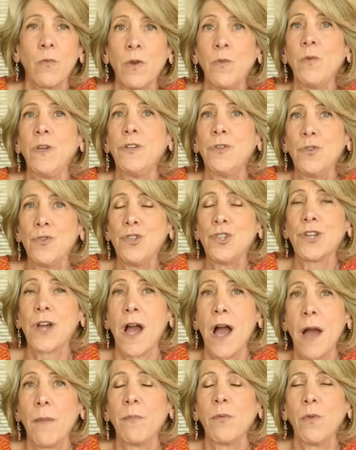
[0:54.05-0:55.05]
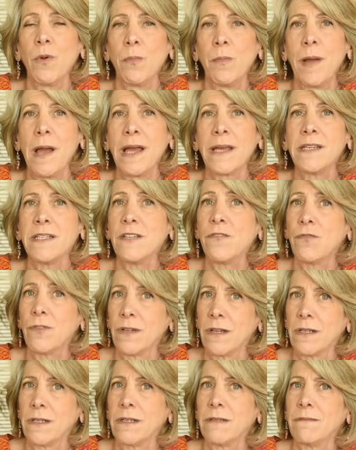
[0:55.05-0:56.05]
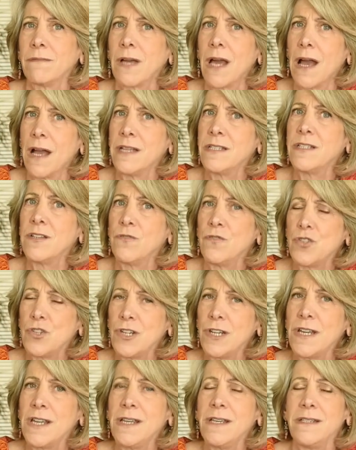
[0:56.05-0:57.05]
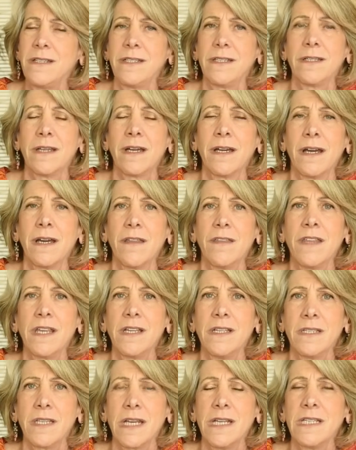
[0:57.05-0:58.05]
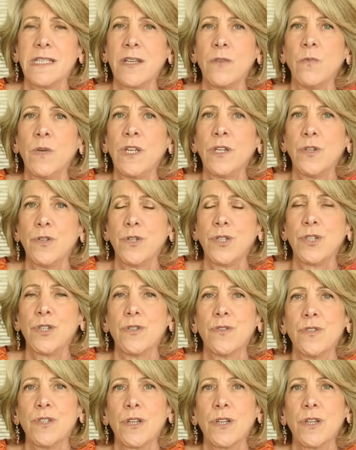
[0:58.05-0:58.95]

when we do shop, we're buying different kinds of cheese these days than we used to.